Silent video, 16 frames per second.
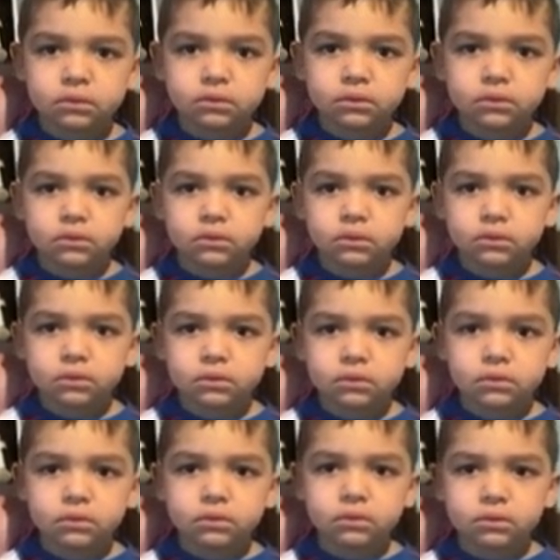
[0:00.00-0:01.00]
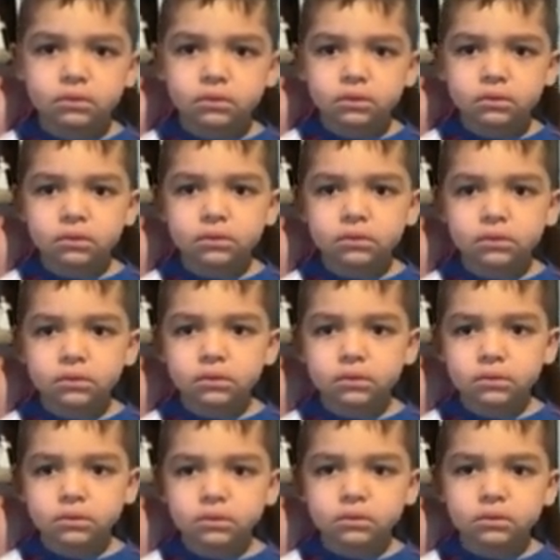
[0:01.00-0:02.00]

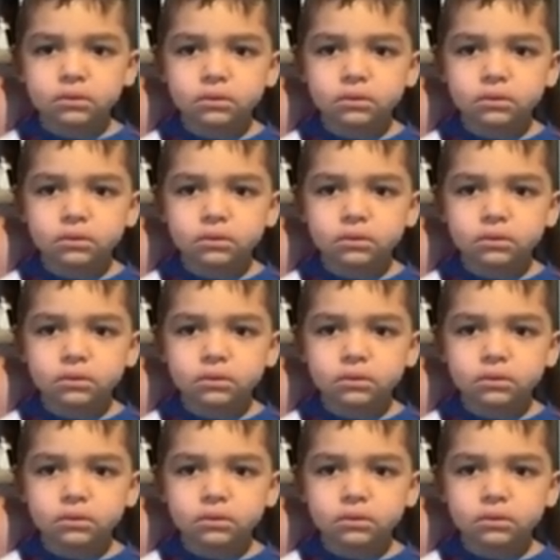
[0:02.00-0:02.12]
This person isn't speaking.